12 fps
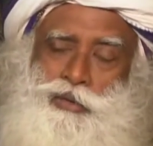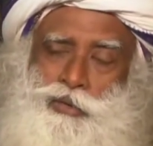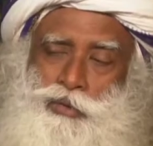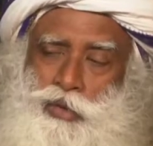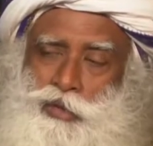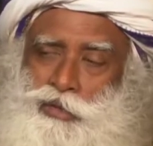
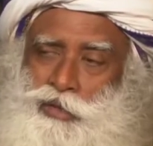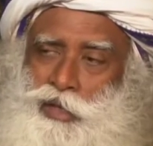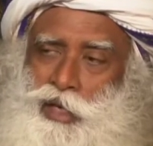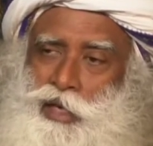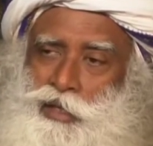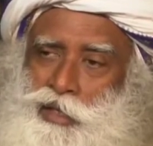do not
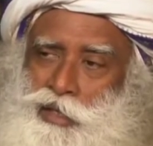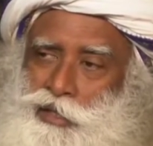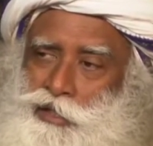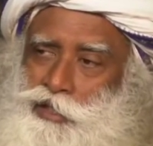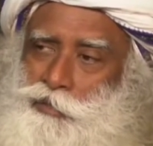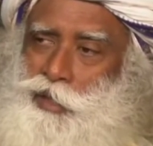
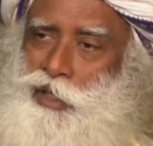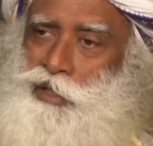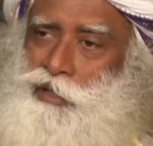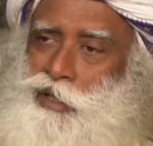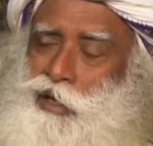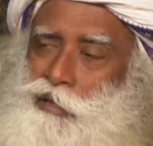
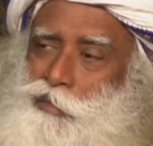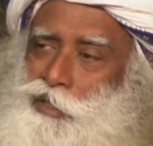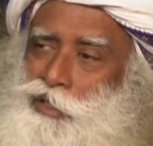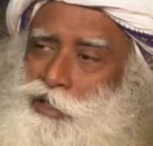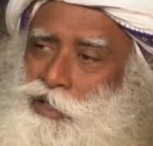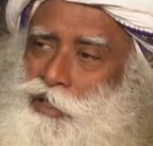underestimate or
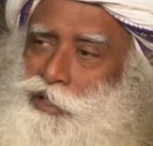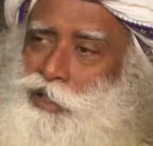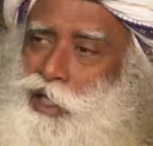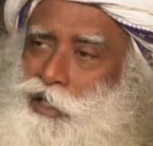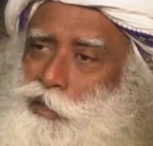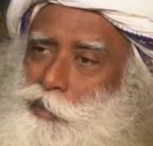
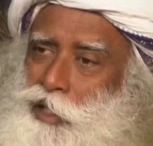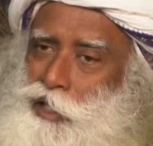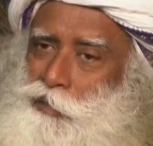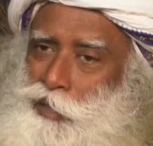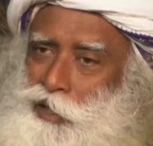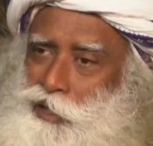misunderstand the
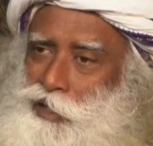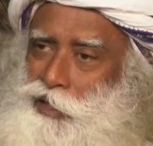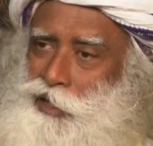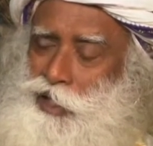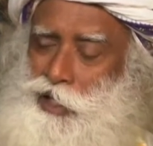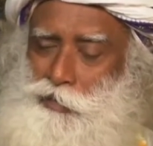pandemic.
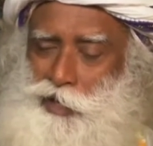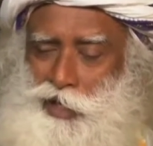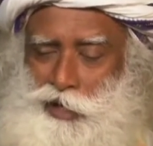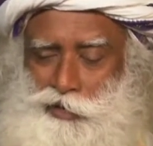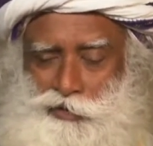Coming out